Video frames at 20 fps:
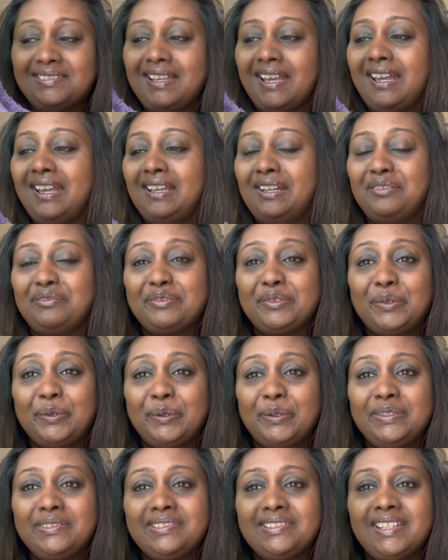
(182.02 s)
And of
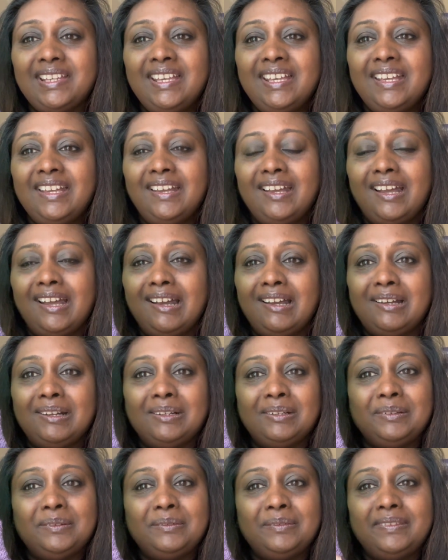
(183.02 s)
course,
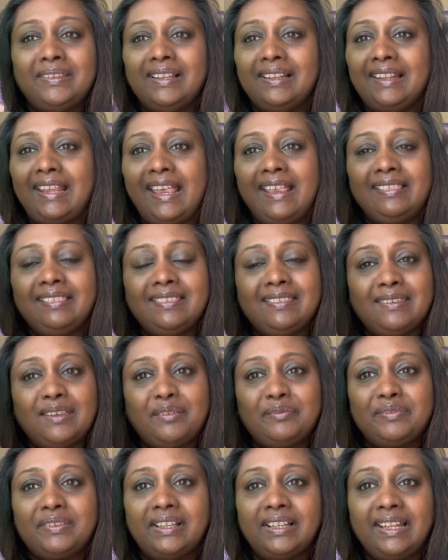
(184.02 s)
the length
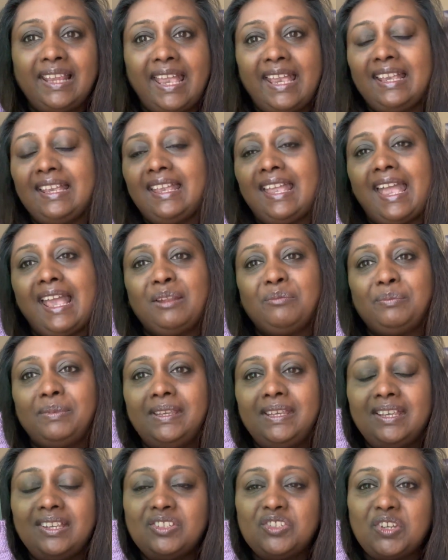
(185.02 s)
of the leg can
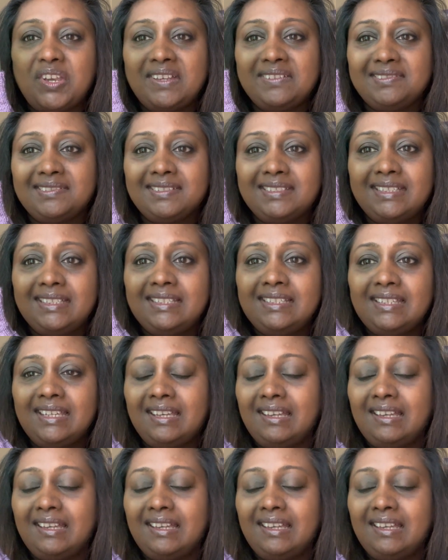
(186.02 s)
be adjusted.